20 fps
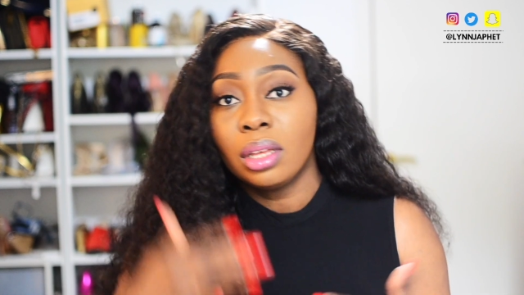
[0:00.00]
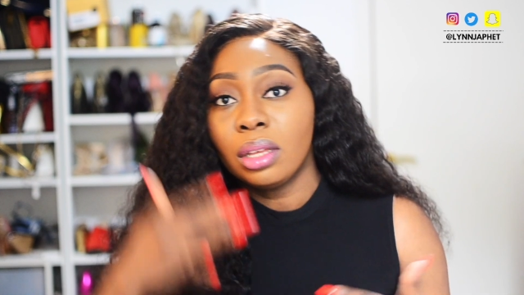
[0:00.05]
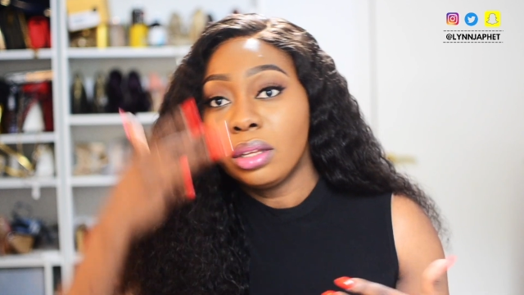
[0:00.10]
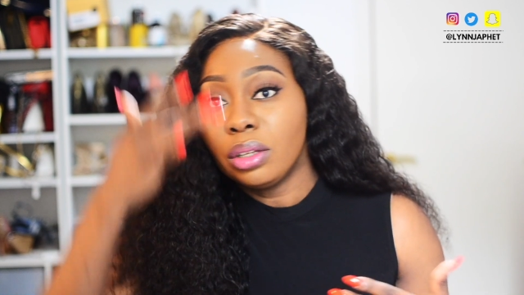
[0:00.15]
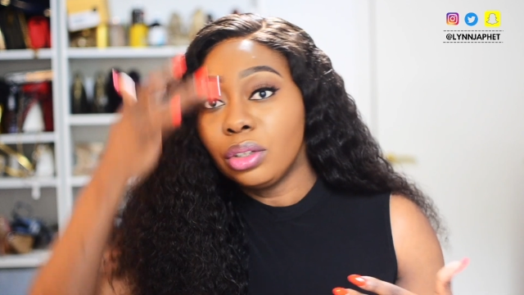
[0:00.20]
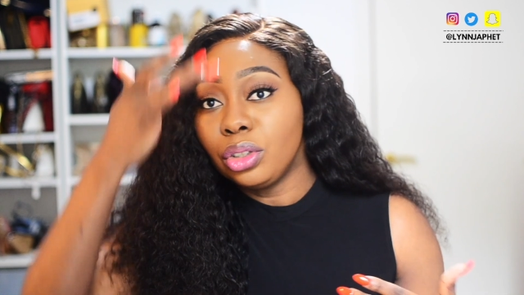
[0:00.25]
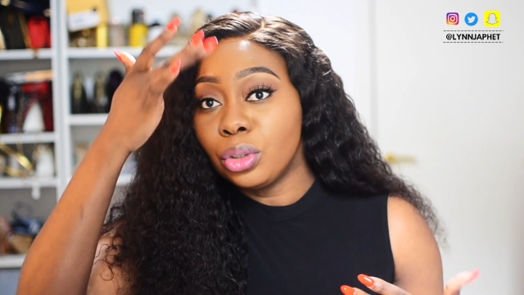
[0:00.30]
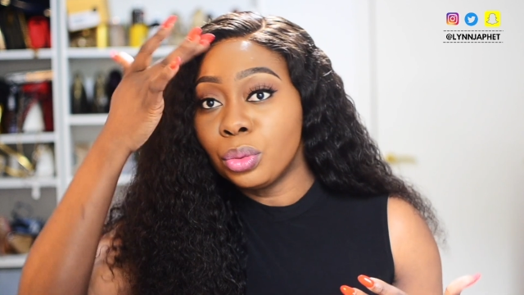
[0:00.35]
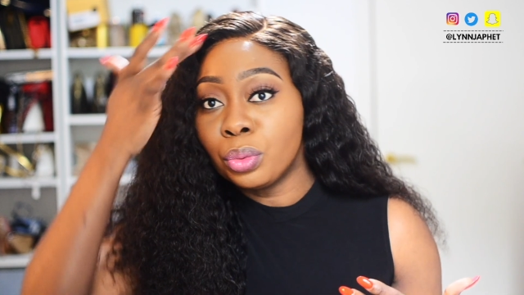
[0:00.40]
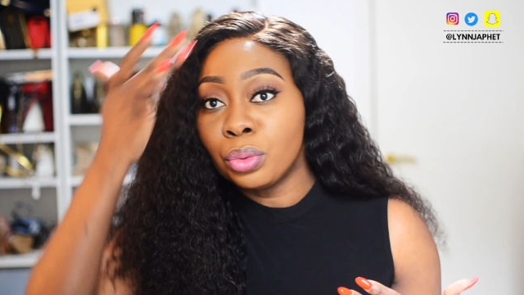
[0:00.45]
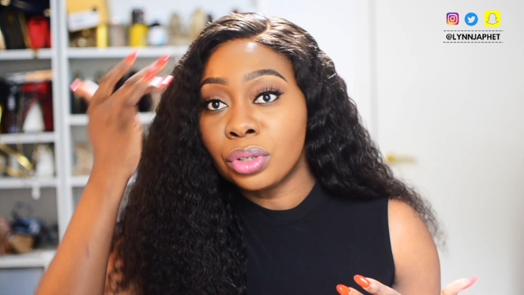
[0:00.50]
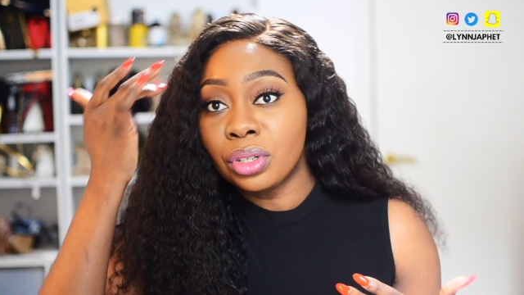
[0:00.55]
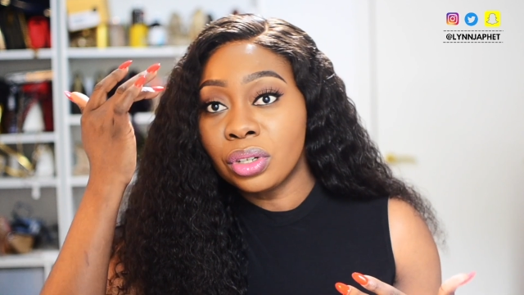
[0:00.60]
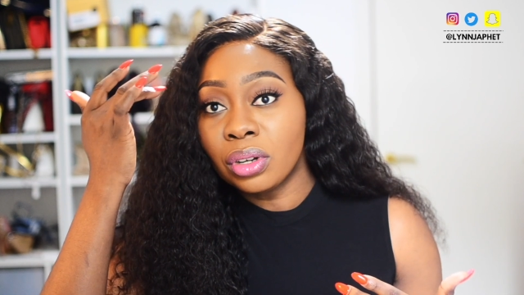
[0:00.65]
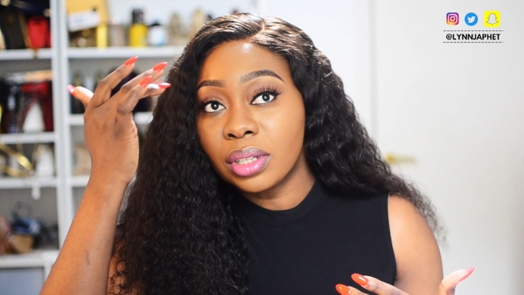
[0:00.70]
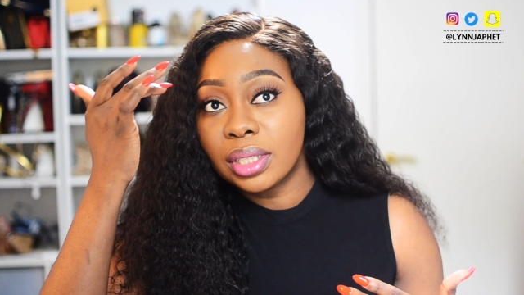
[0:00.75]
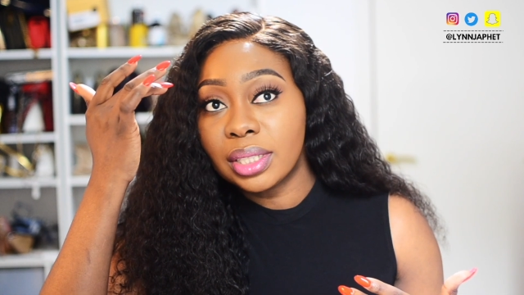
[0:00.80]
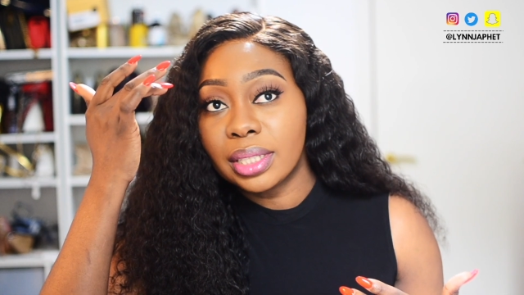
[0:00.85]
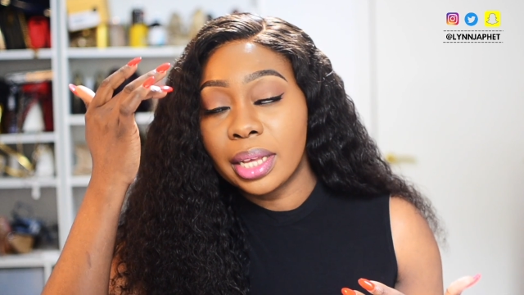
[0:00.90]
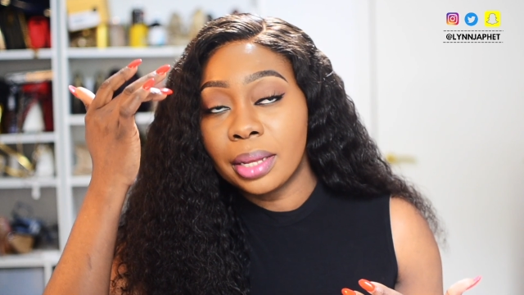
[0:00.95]
you would
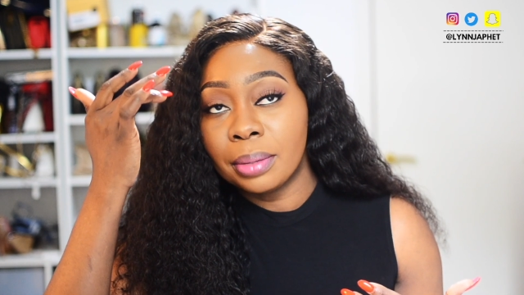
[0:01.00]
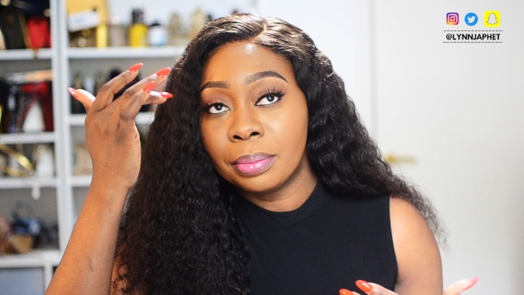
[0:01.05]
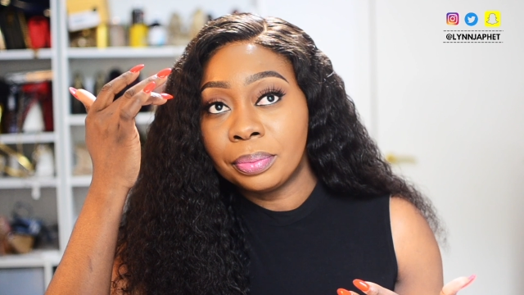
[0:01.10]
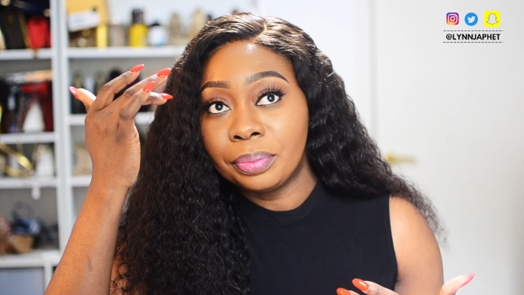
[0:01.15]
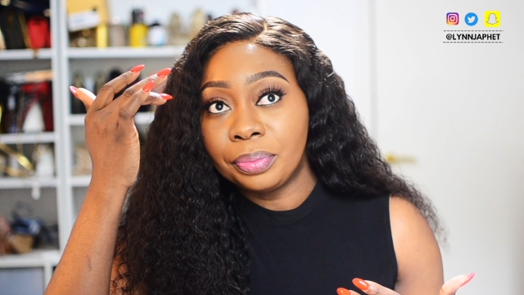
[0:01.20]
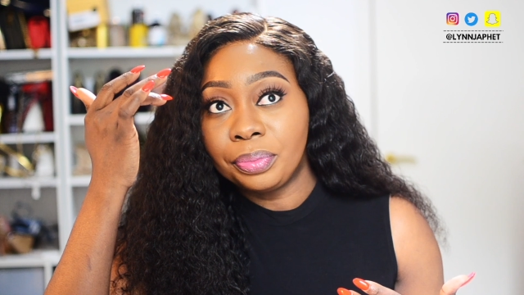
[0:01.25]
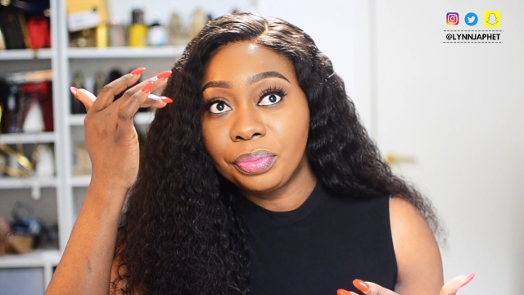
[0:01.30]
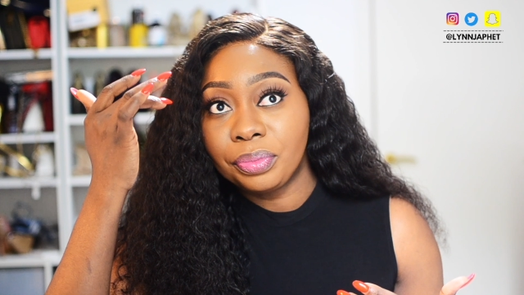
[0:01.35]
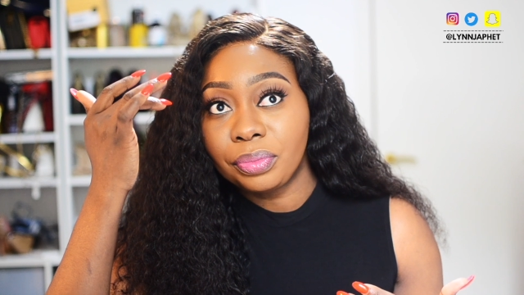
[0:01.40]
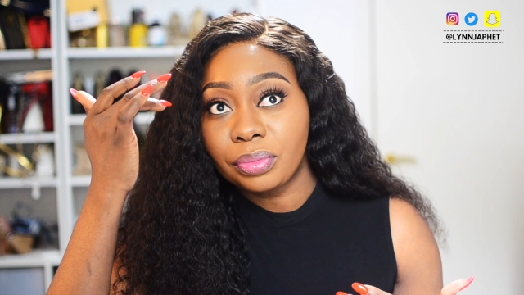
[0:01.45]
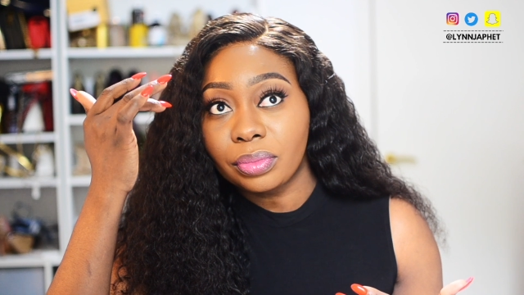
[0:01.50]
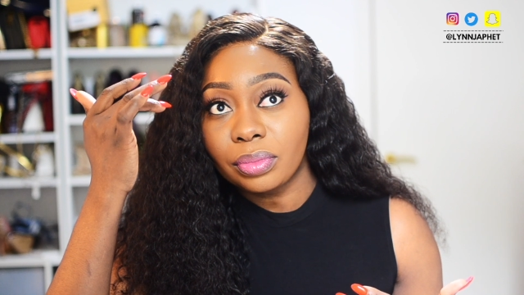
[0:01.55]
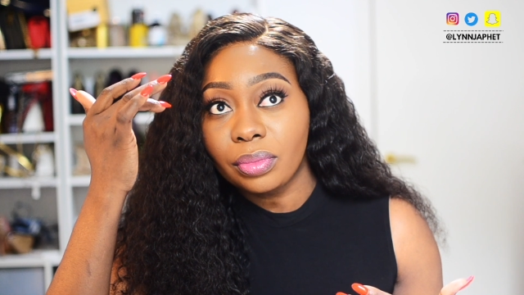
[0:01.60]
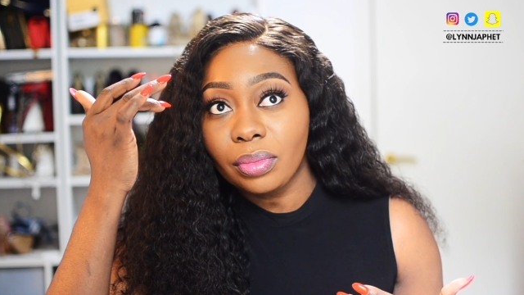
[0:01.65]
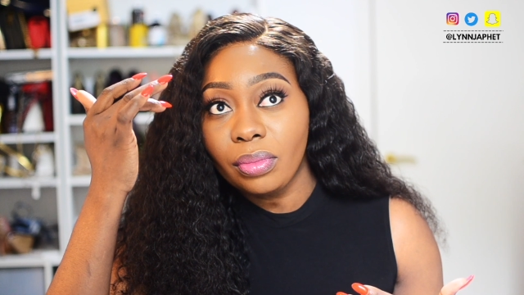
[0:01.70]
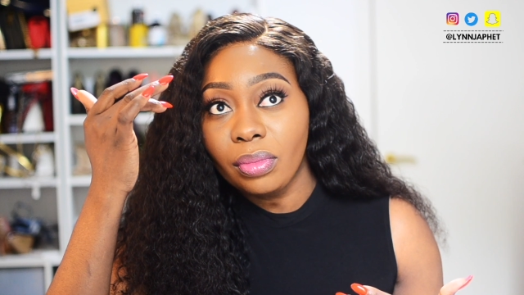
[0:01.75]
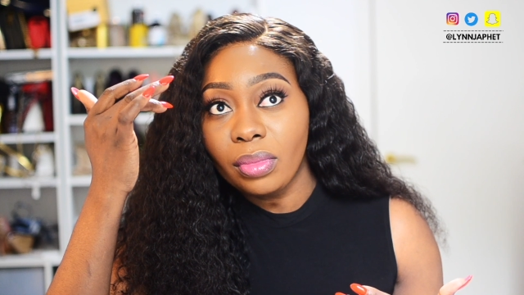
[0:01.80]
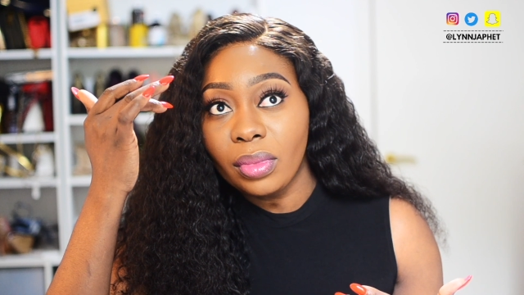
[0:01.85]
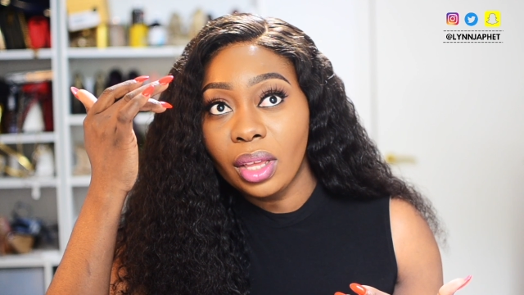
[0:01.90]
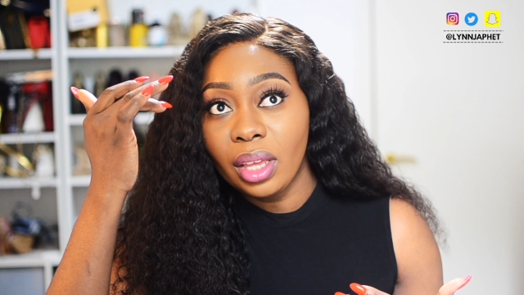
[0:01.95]
not,
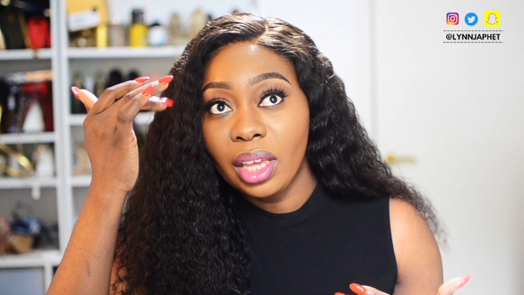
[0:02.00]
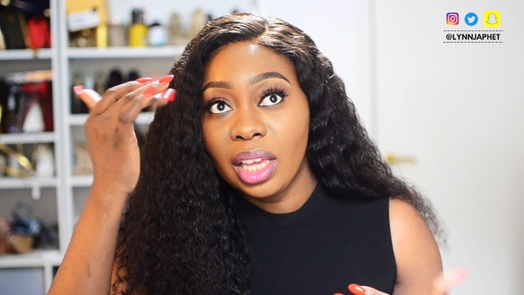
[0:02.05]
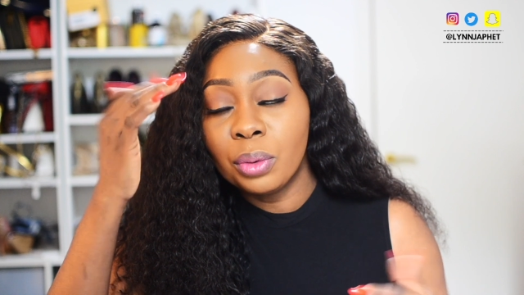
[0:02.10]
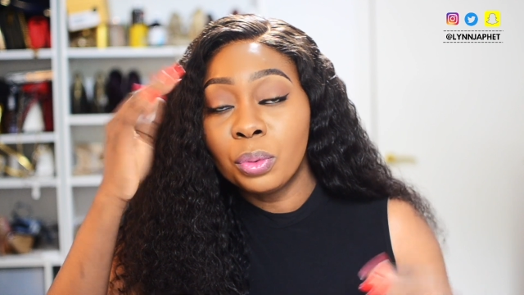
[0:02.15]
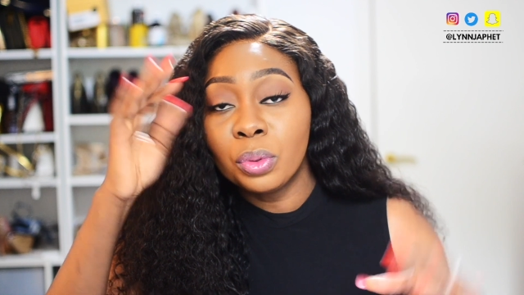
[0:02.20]
it